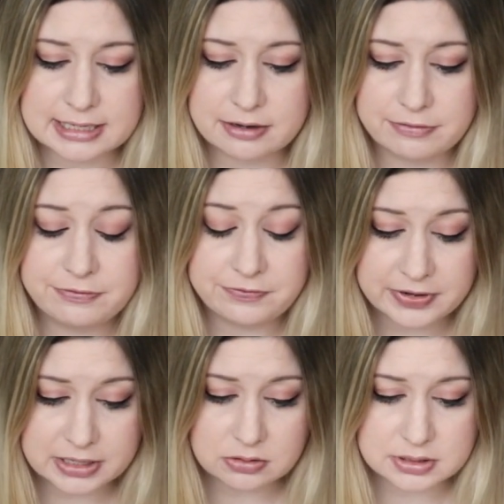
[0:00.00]
like it
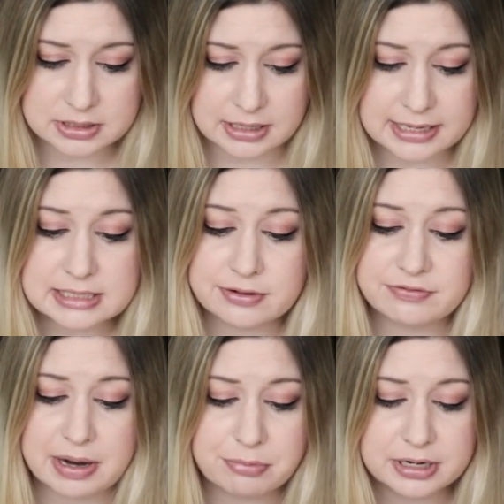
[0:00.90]
feels nice, the
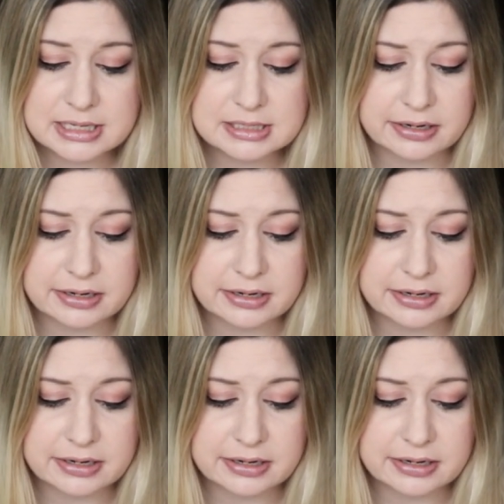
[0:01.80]
fabric is